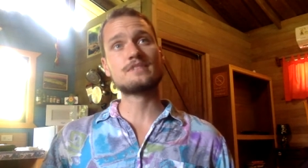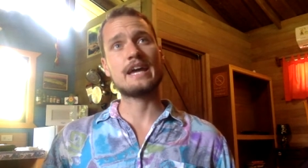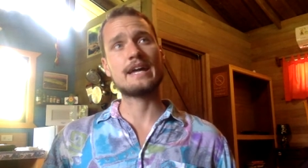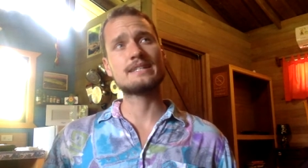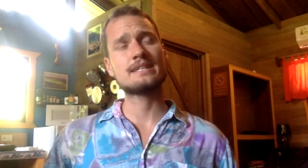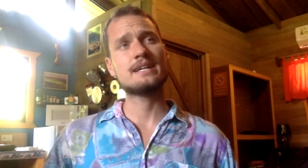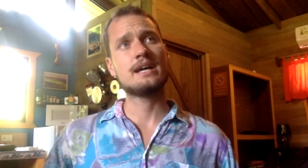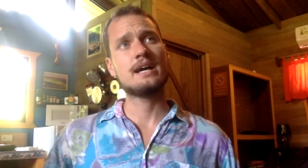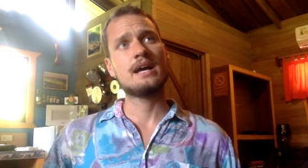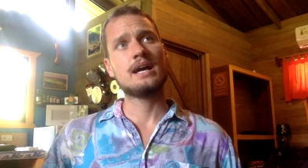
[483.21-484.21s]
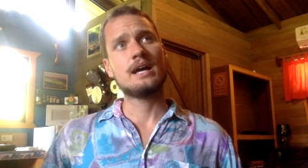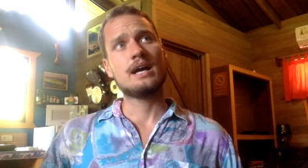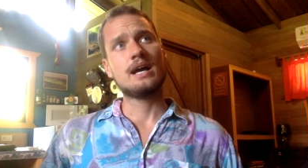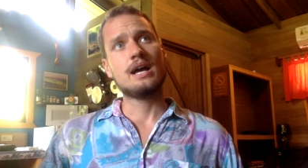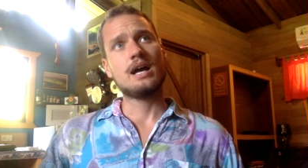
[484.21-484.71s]
And
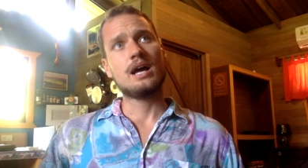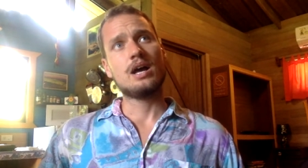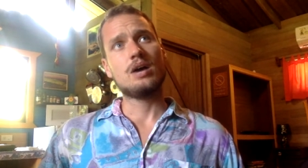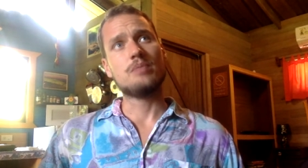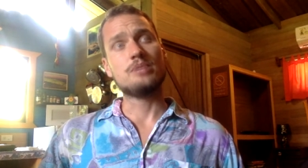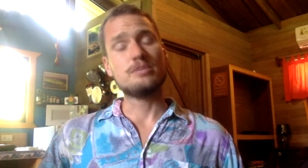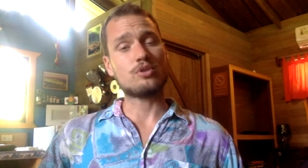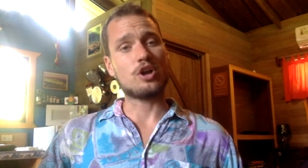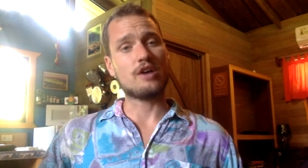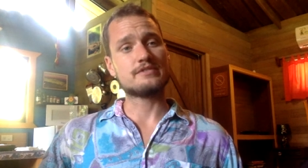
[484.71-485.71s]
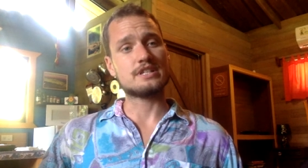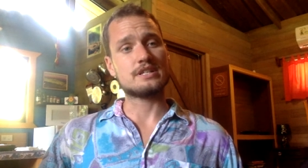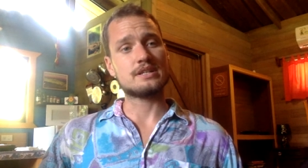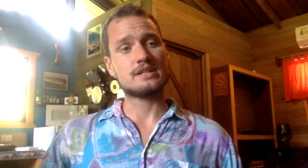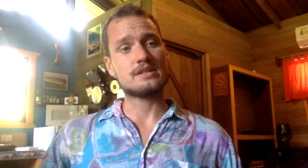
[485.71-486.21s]
people
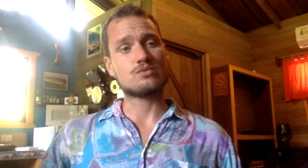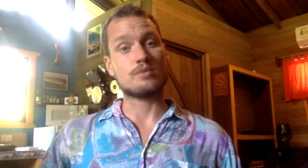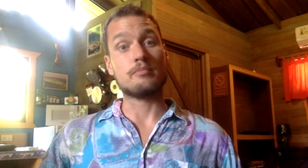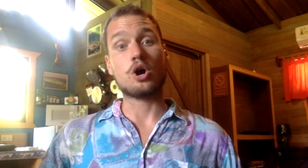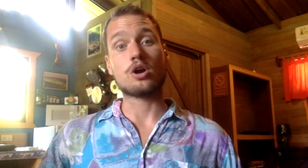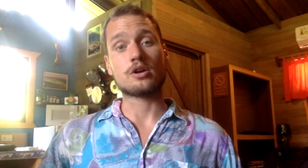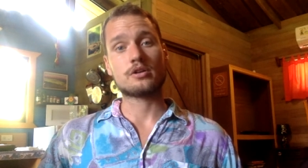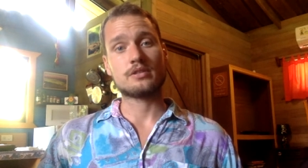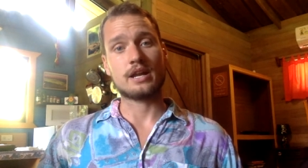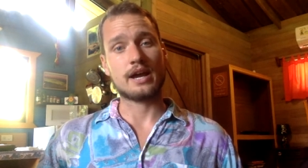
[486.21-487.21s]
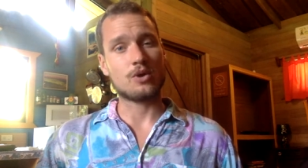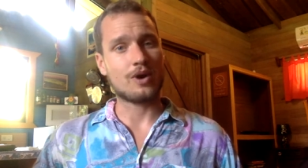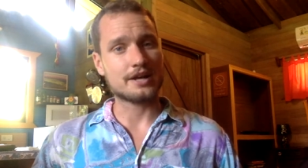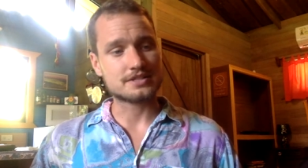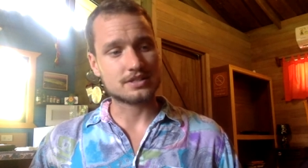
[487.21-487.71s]
often remark that
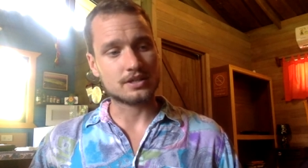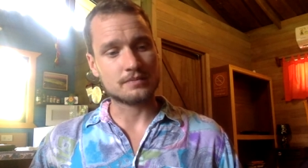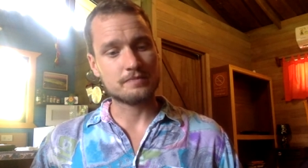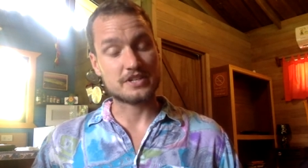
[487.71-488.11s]
ayahuasca,